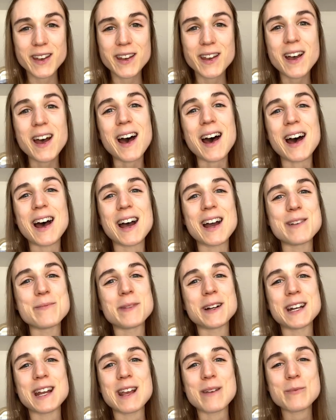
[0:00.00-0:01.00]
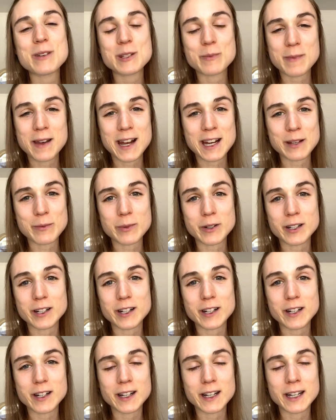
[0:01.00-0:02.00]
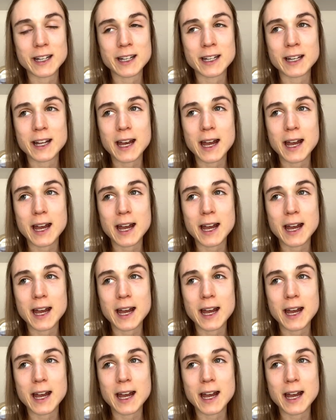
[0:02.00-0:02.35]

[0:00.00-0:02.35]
Hi, my name is Maddie Berger, and